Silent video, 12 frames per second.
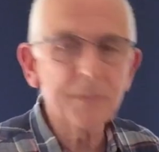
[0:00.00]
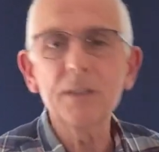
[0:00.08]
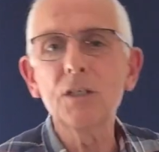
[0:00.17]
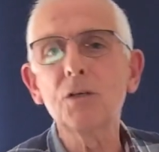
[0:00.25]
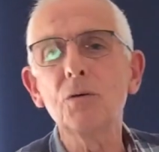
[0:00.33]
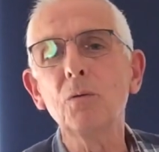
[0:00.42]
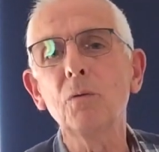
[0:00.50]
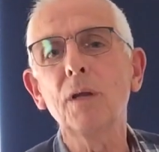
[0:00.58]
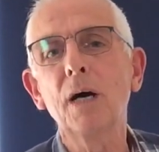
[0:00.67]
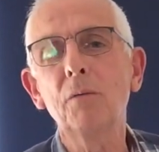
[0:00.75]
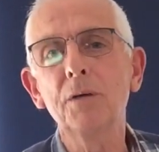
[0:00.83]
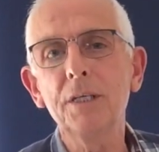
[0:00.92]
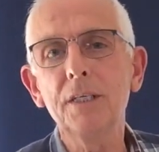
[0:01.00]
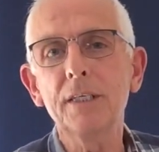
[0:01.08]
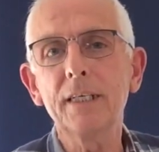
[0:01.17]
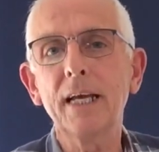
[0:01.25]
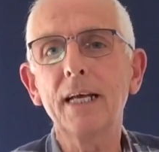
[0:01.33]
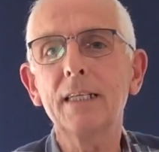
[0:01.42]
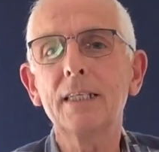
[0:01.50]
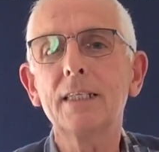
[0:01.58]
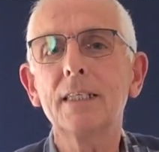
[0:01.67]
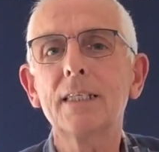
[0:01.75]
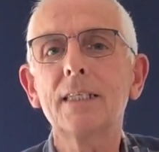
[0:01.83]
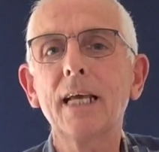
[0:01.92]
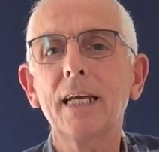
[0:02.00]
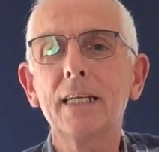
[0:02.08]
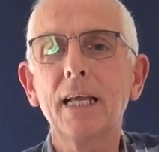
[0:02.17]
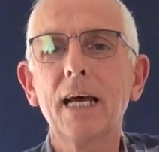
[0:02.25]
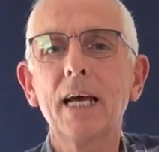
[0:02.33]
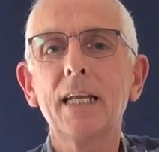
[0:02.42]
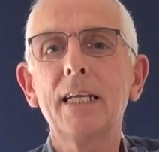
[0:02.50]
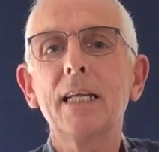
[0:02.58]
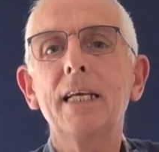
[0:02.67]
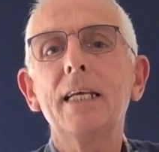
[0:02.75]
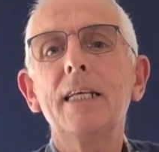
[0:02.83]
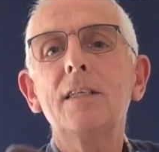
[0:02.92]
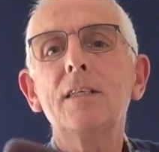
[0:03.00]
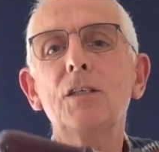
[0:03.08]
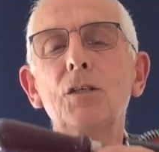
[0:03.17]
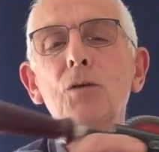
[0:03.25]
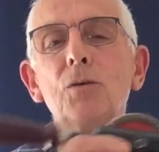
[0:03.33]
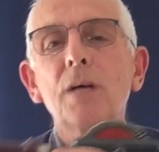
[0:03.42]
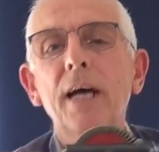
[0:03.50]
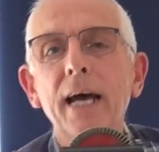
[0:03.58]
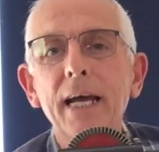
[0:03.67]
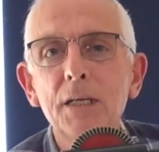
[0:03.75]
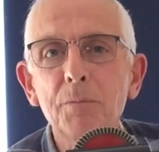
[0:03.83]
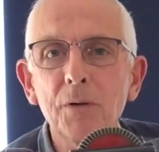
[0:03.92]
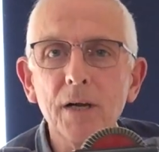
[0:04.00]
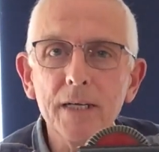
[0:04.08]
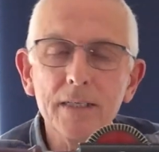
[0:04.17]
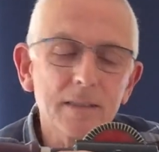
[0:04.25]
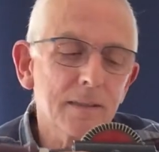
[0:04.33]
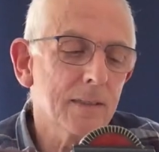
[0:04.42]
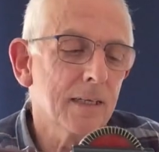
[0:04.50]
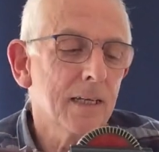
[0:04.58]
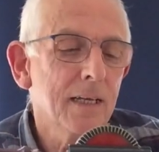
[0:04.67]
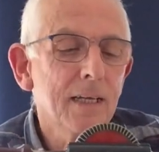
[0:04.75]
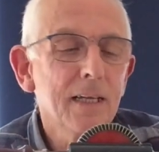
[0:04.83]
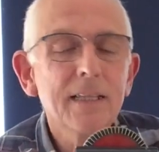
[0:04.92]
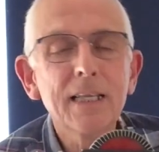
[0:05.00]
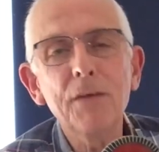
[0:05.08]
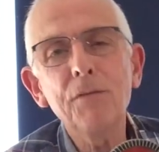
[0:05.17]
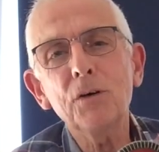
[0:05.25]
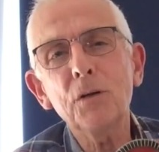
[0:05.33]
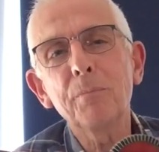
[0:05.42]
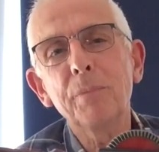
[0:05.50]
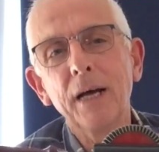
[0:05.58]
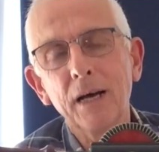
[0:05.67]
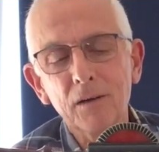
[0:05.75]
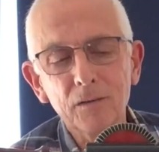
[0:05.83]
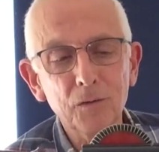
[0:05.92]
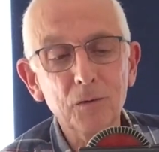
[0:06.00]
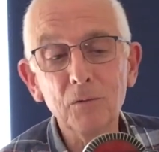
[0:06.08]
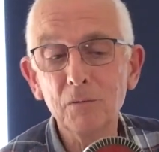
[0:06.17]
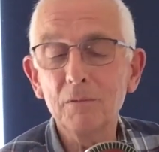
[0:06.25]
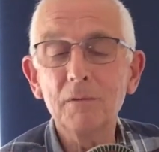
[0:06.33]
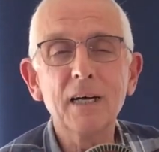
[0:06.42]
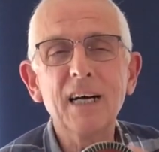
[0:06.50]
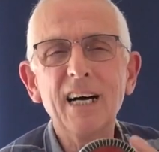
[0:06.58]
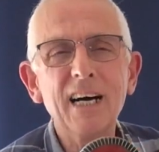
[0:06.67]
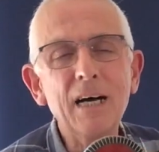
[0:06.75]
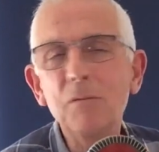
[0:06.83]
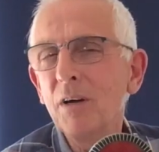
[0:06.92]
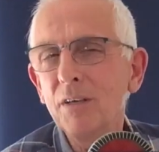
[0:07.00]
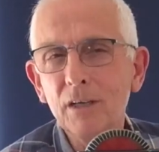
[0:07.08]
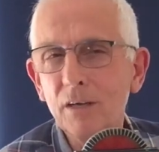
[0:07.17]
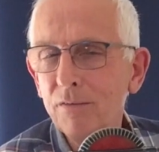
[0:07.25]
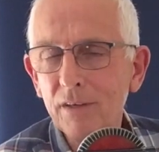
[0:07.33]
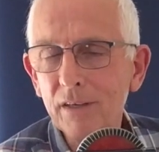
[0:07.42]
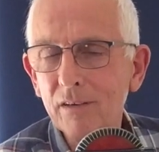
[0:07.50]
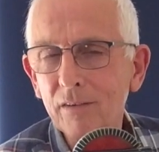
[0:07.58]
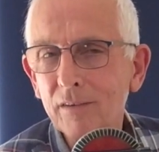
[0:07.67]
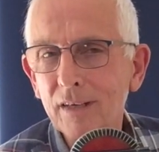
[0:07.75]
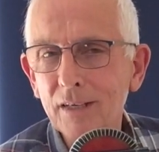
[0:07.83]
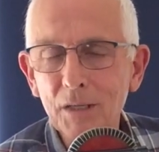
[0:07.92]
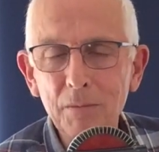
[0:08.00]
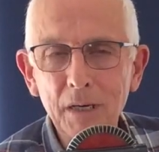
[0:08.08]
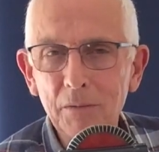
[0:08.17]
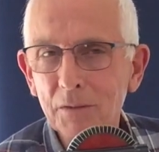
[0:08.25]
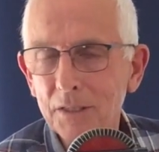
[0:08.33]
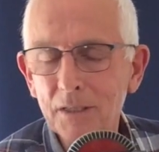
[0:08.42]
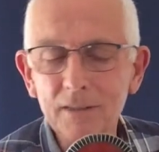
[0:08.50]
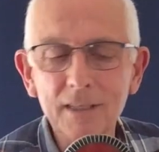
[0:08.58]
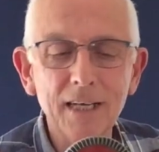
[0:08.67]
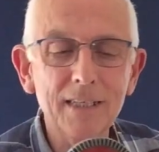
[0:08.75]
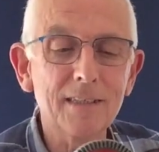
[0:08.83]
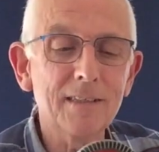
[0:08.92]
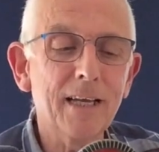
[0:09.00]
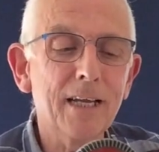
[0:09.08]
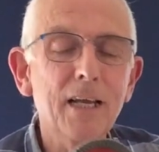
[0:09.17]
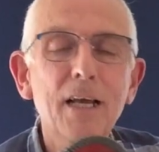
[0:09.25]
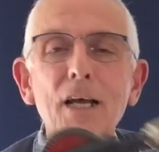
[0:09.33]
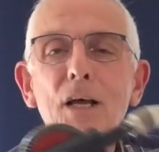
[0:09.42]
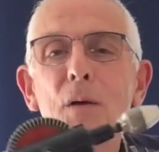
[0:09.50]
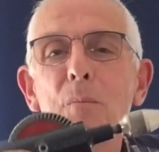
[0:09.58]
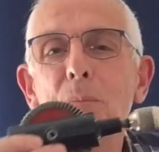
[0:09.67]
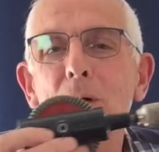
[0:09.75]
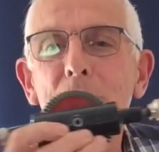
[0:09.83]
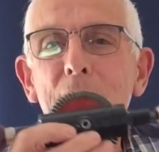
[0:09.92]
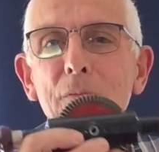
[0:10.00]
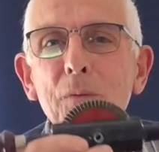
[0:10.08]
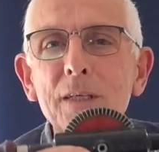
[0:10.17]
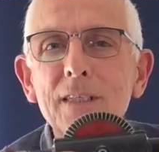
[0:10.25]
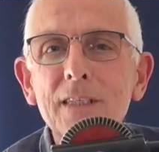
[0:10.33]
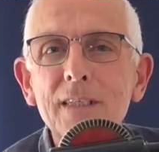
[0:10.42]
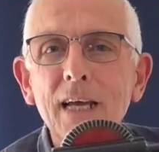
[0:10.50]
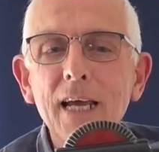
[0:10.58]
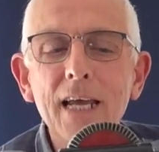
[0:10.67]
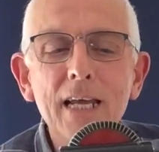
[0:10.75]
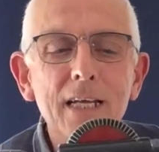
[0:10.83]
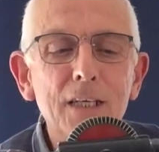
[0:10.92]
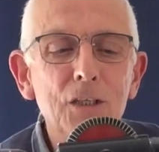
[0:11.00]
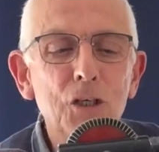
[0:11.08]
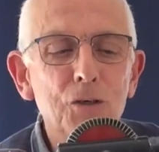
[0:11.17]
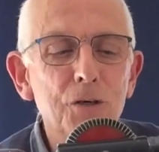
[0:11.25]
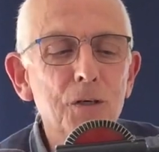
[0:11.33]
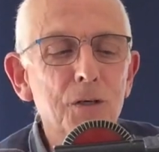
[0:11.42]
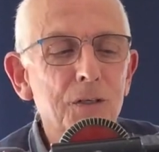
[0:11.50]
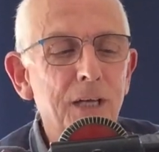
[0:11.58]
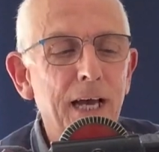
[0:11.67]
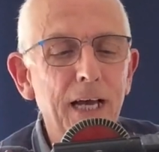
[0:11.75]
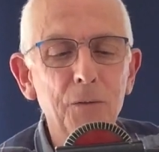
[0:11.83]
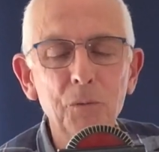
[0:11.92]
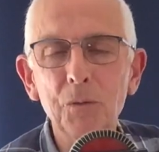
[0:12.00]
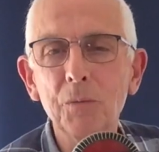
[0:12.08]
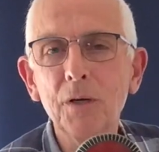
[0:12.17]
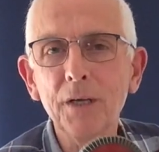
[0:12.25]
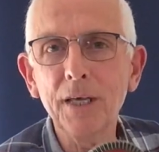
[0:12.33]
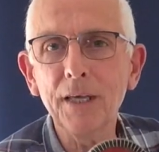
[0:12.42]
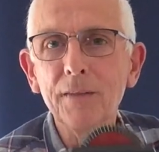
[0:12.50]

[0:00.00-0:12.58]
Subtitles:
tool that I want you to get secondhand is your hand brace. Now if you've got a power tool, I won't know if you use it, and you might want to use that instead. But if we're staying true to hand woodworking,